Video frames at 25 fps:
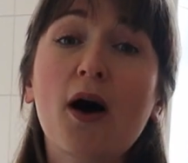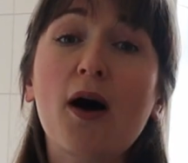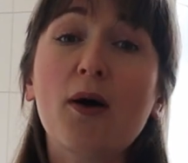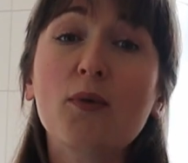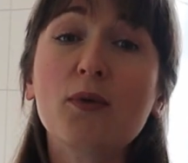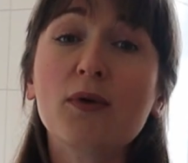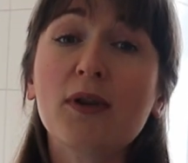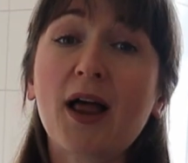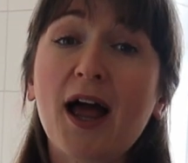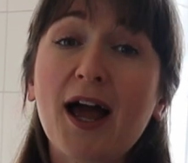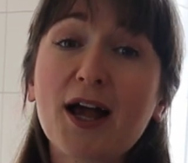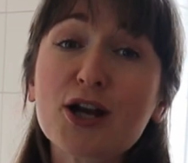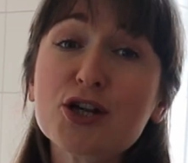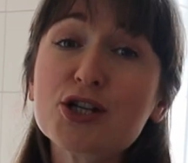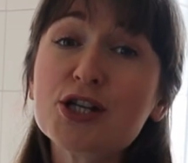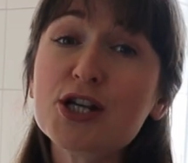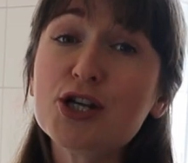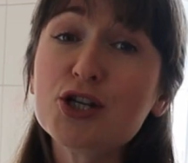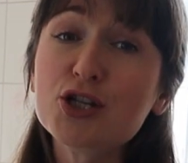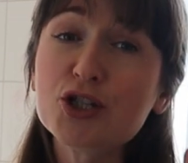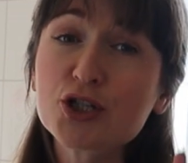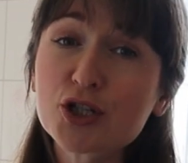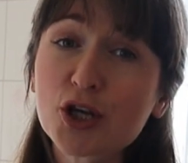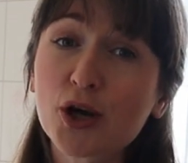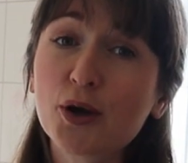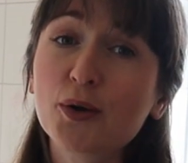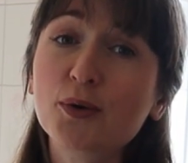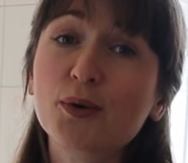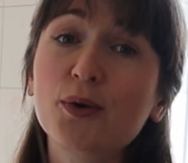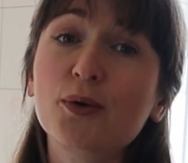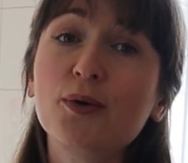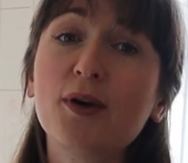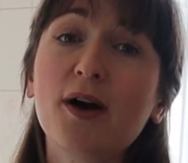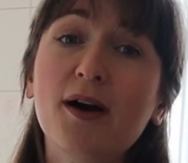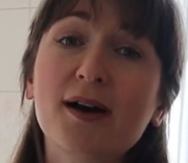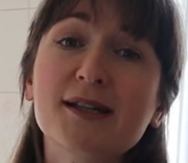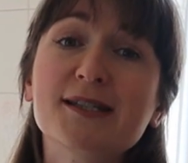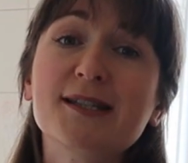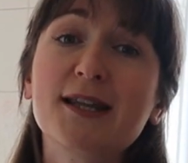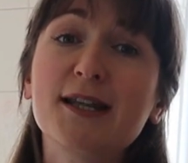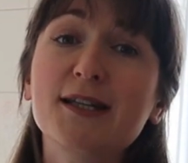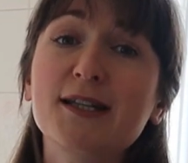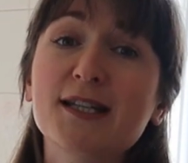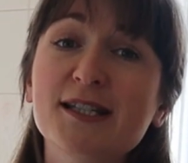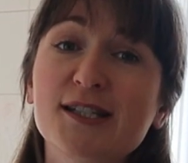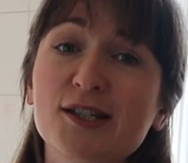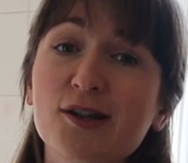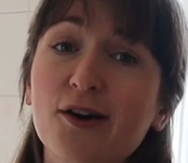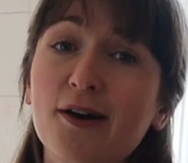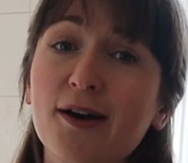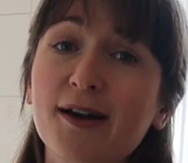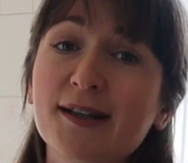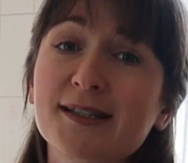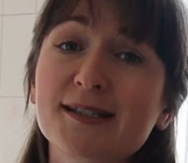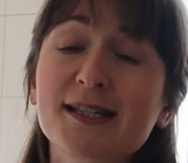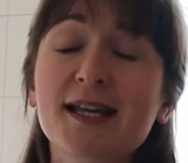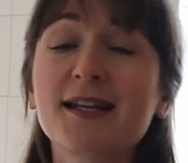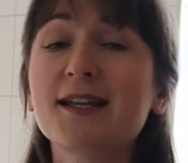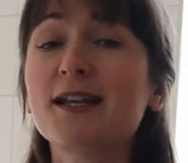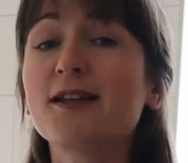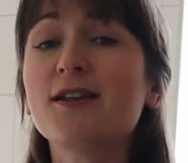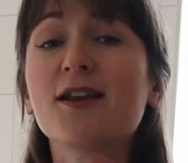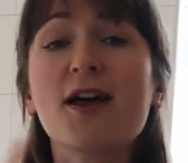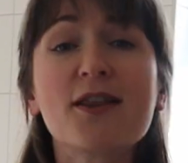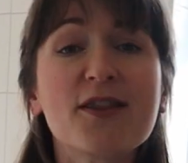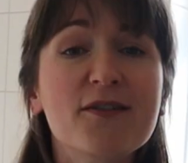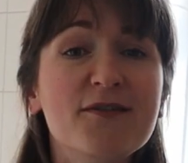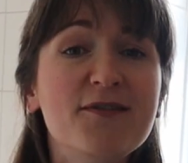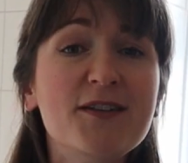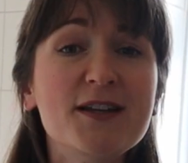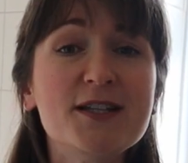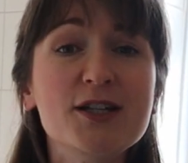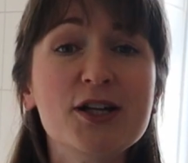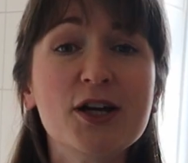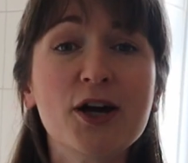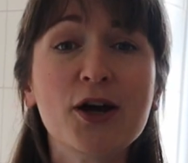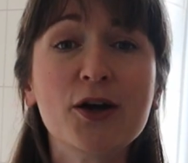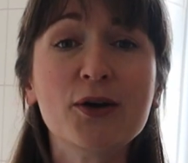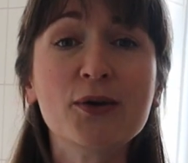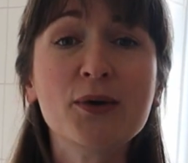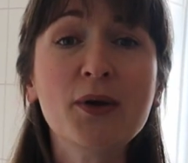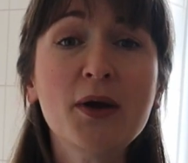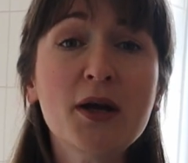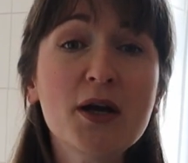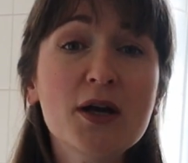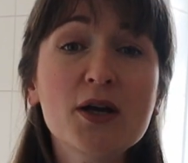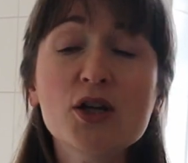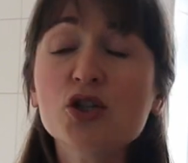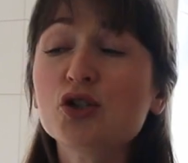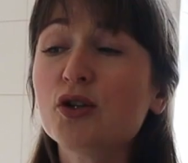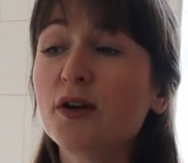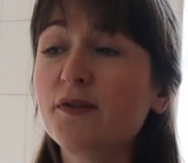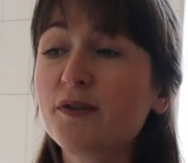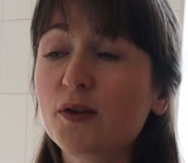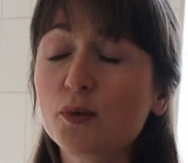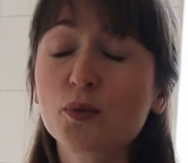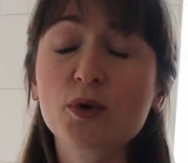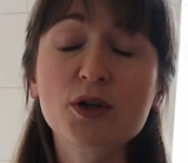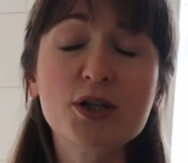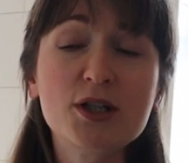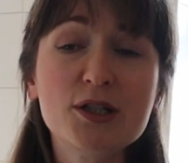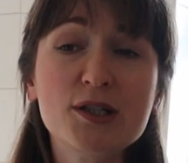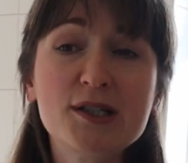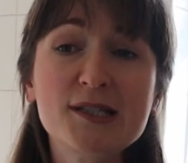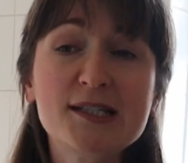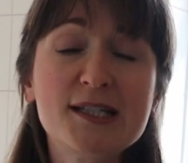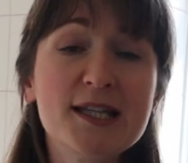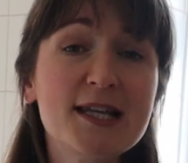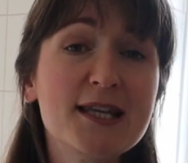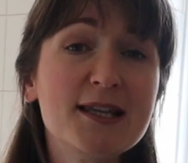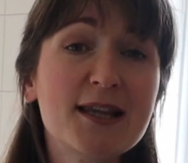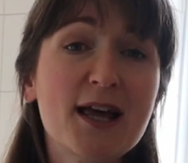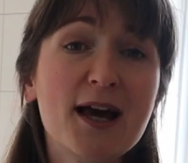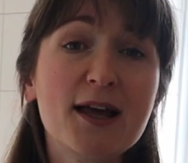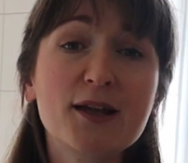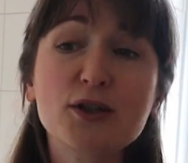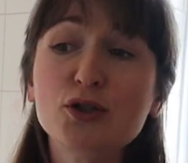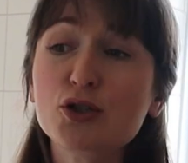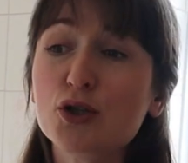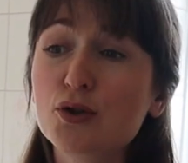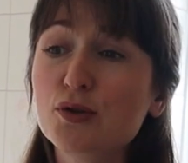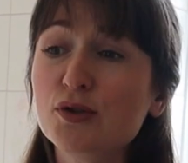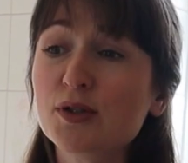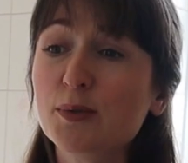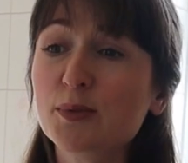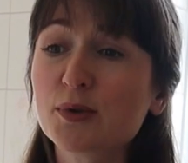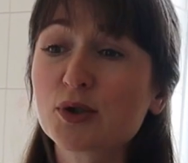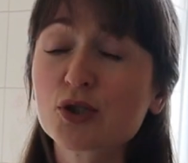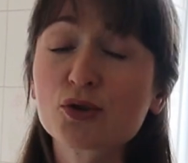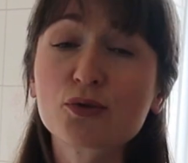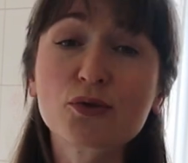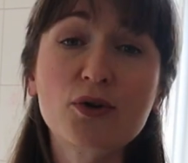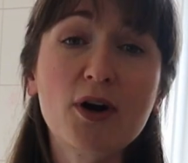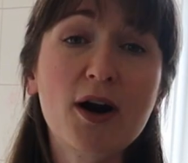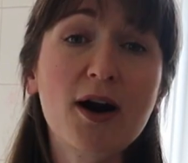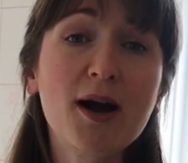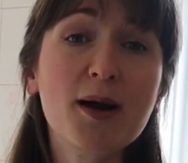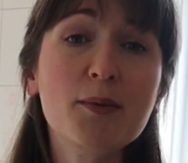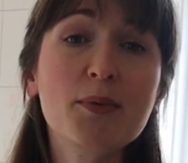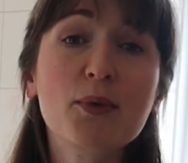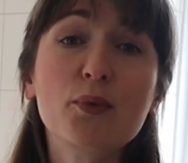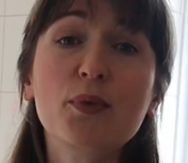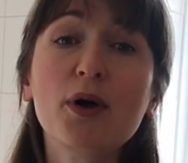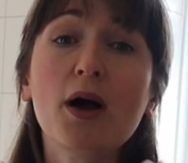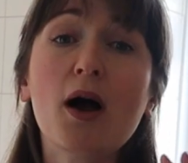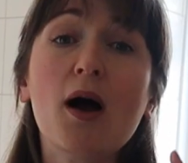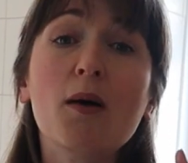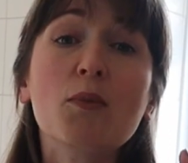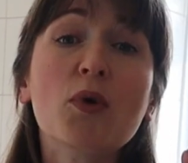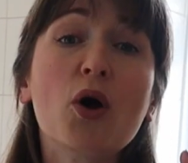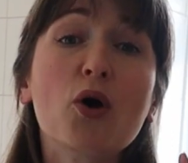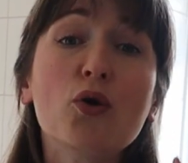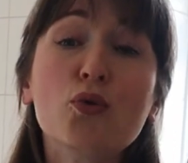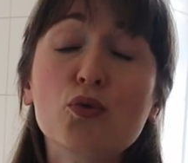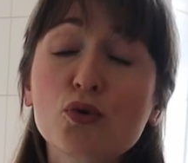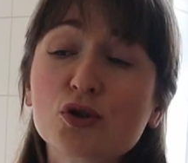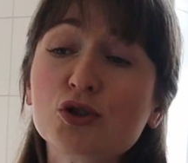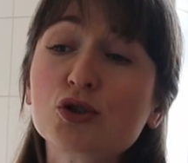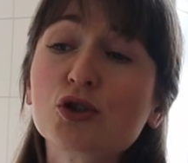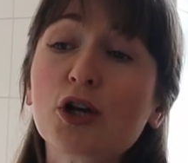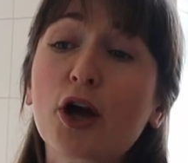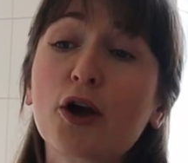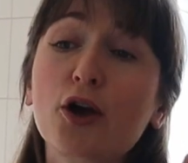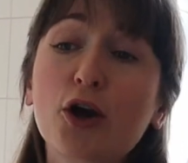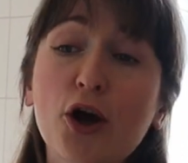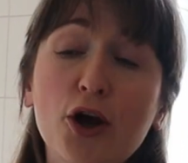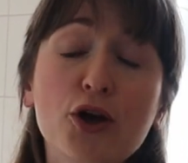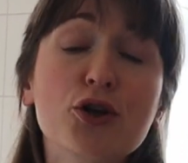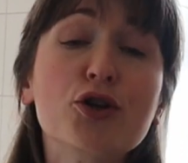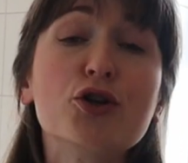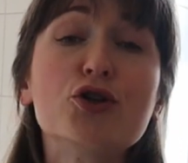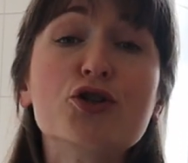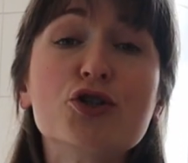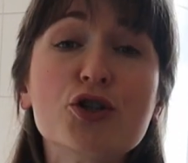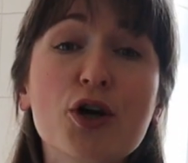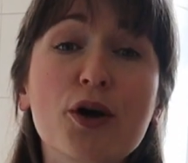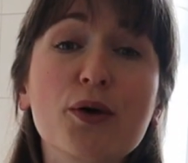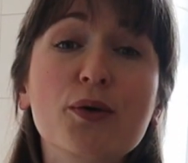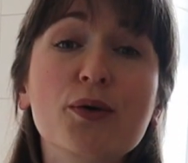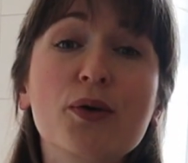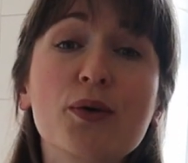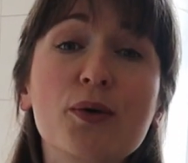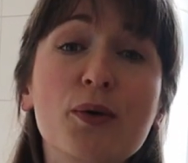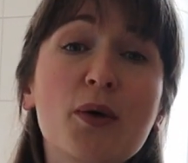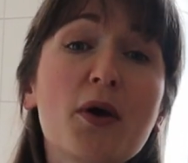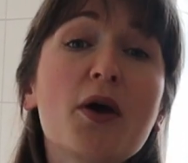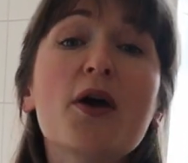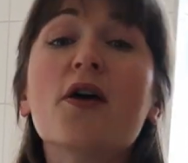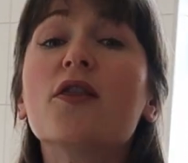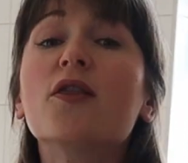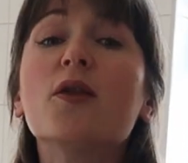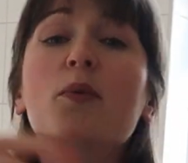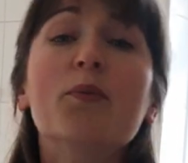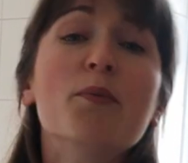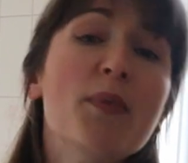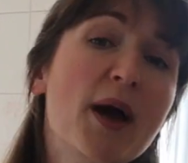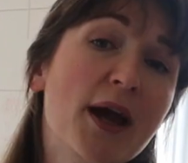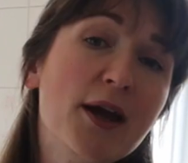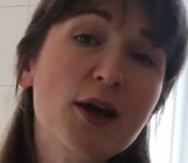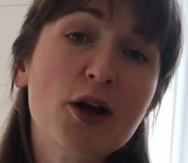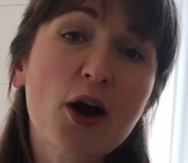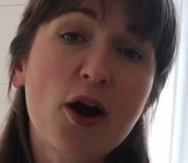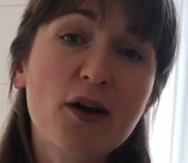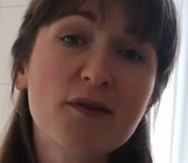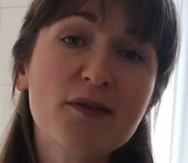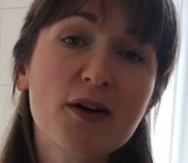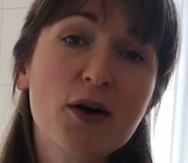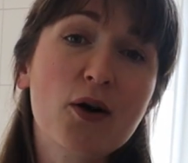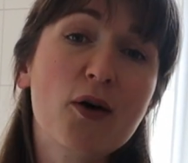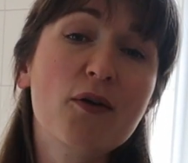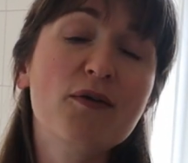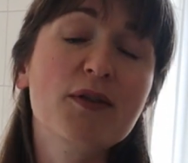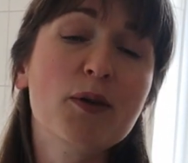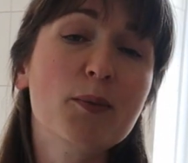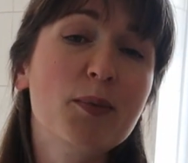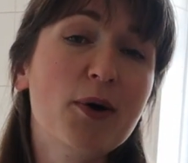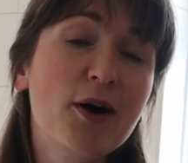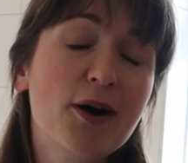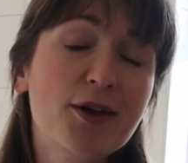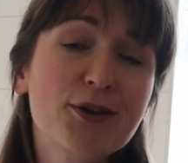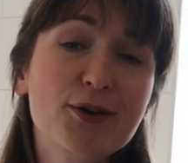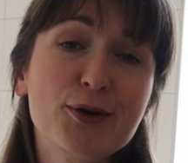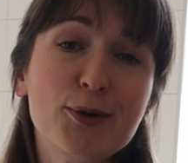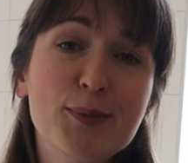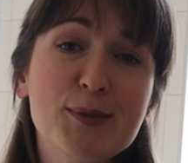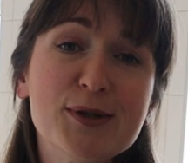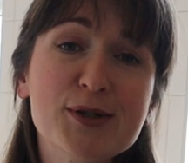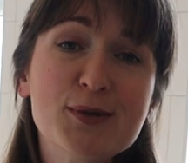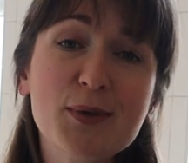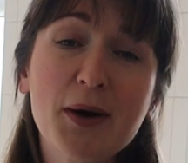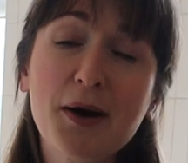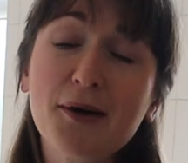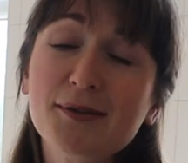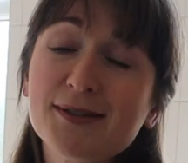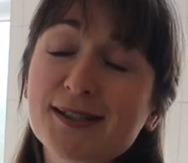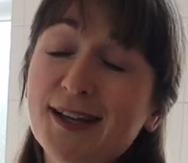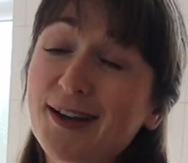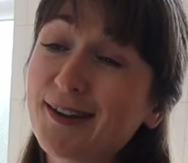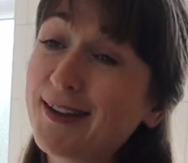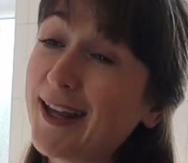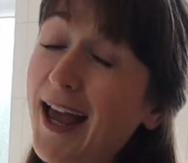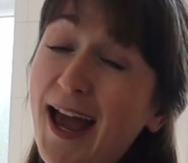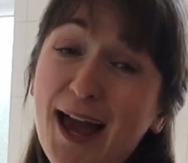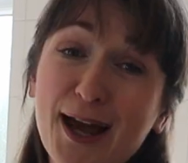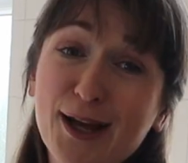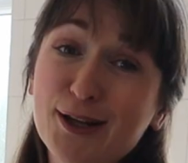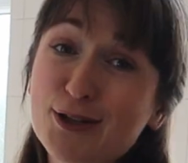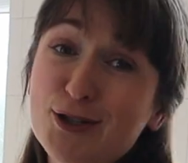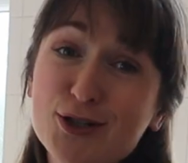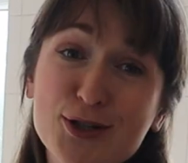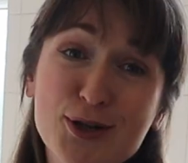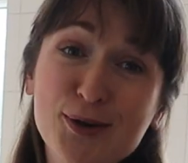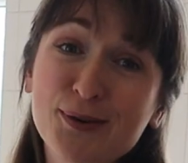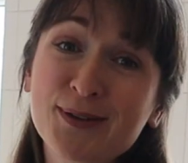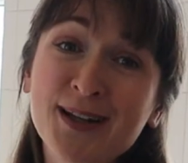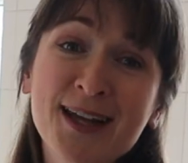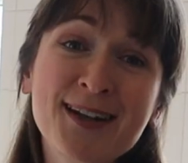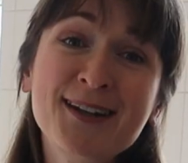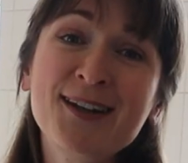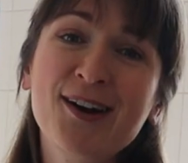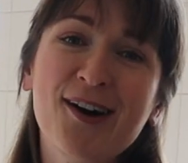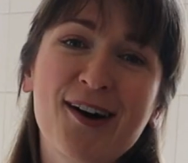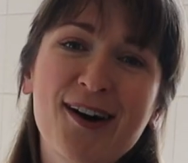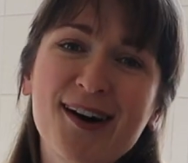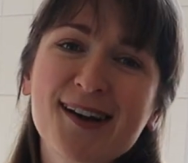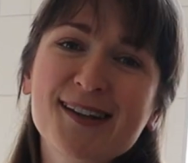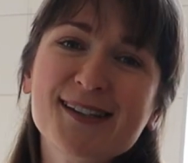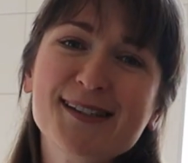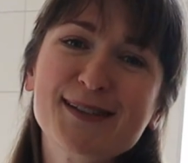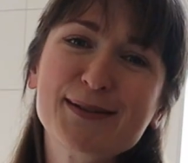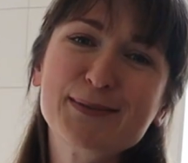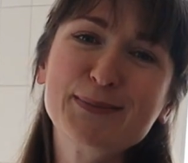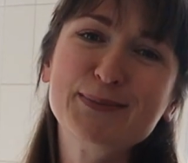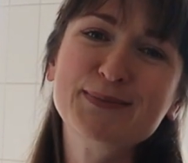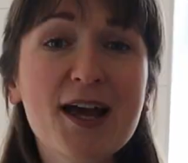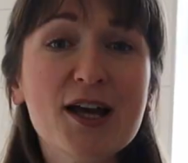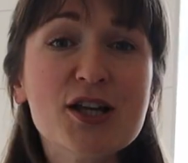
I will actually show you guys the designs in another video, so if you want to see that, do subscribe. I'm also going to show you the makeover of the bathroom as well, so yeah, tune in guys.